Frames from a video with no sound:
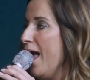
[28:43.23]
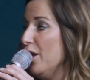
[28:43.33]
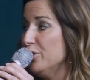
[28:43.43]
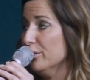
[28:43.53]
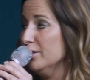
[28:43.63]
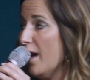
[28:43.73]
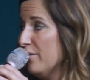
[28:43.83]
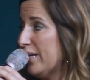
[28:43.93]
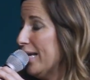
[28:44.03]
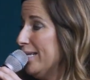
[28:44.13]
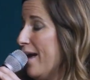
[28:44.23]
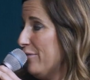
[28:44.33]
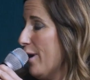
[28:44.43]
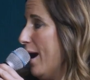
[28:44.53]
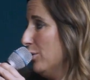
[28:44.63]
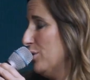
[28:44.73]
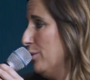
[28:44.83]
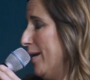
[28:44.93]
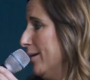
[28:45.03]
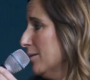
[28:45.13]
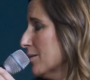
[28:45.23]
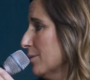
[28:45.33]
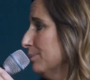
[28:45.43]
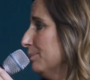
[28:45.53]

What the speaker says: and your love can never outdo his.